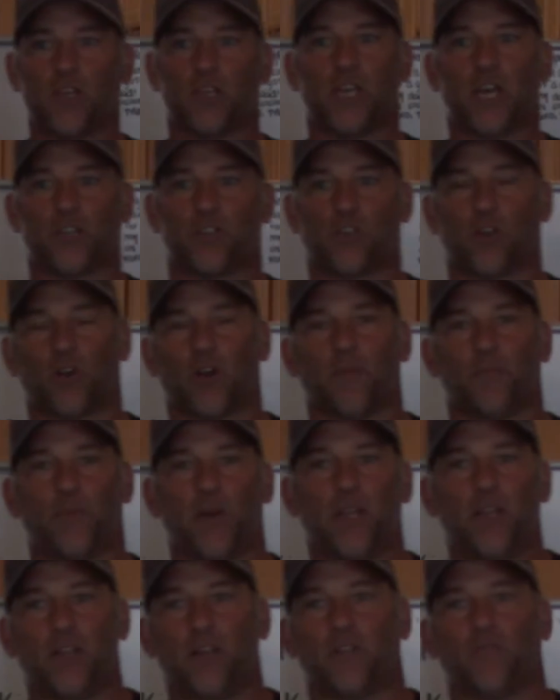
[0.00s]
Get your
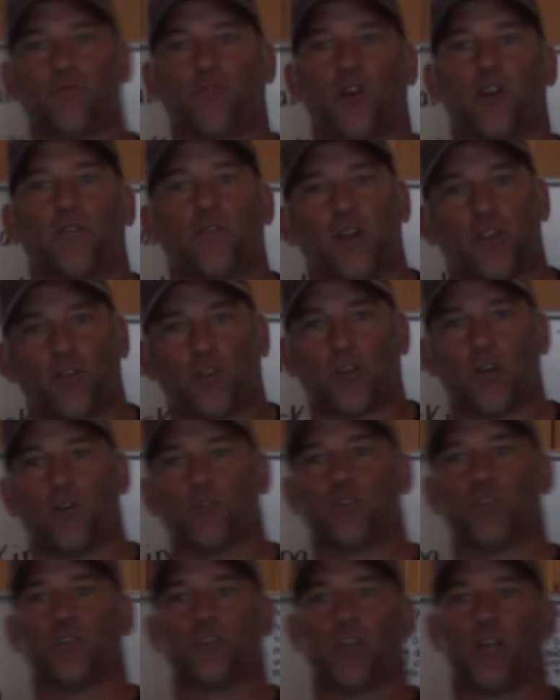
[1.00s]
opinion in front of other
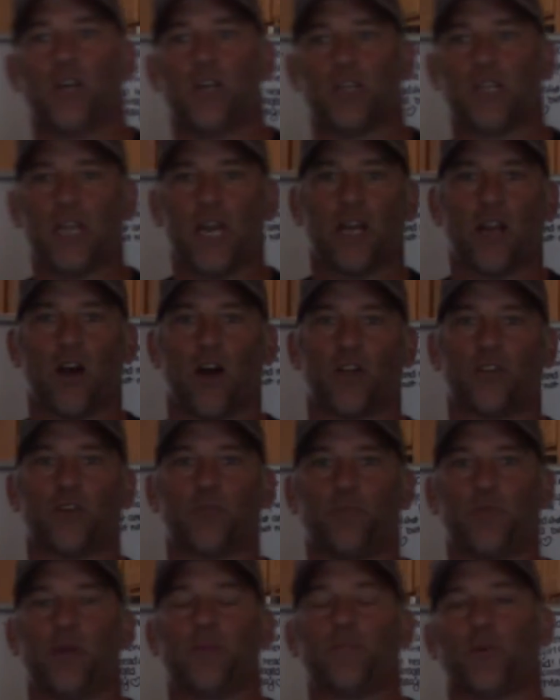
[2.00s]
coaches. Get
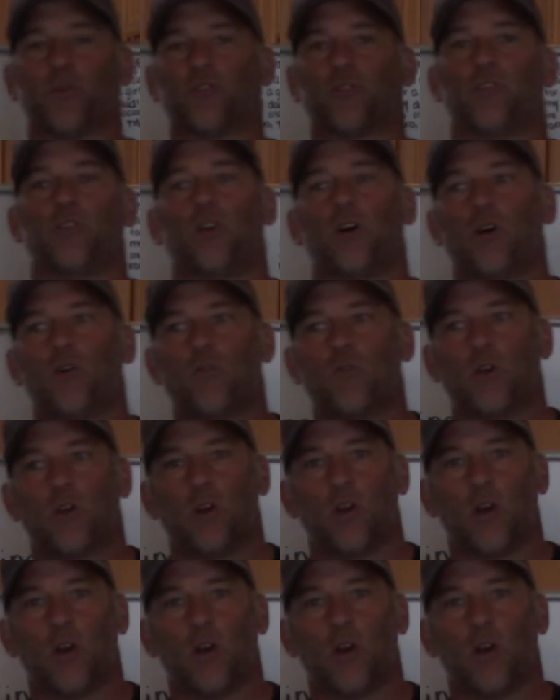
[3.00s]
other people to know,